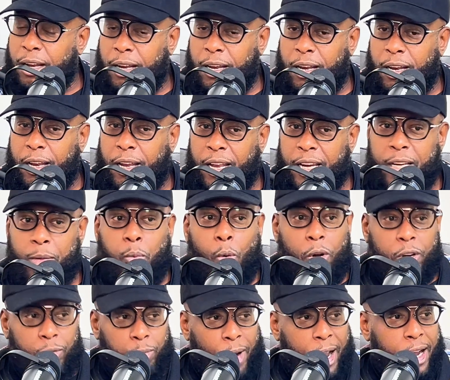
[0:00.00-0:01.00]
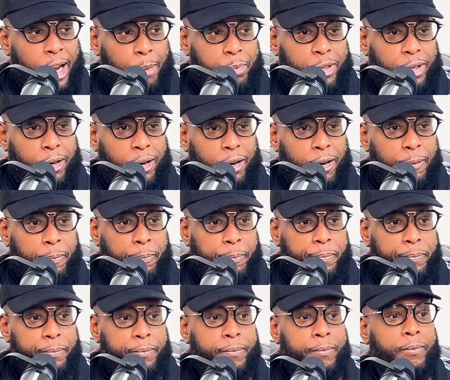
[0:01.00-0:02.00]
And he walks right up to her,
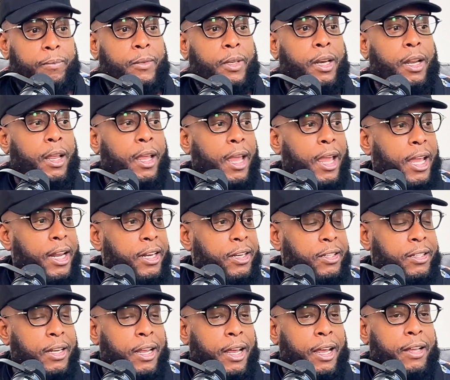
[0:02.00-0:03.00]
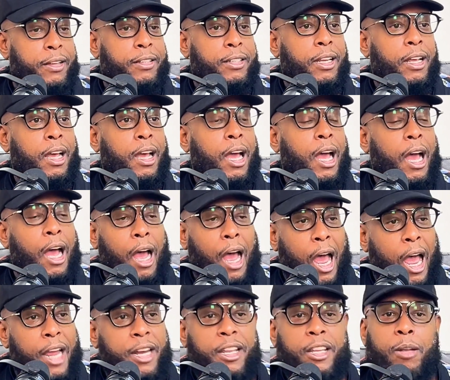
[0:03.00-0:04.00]
and he says, I
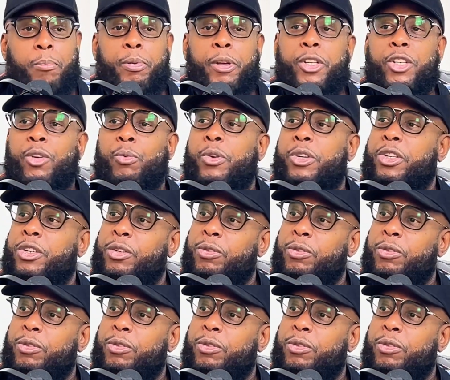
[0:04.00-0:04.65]
need a picture with you.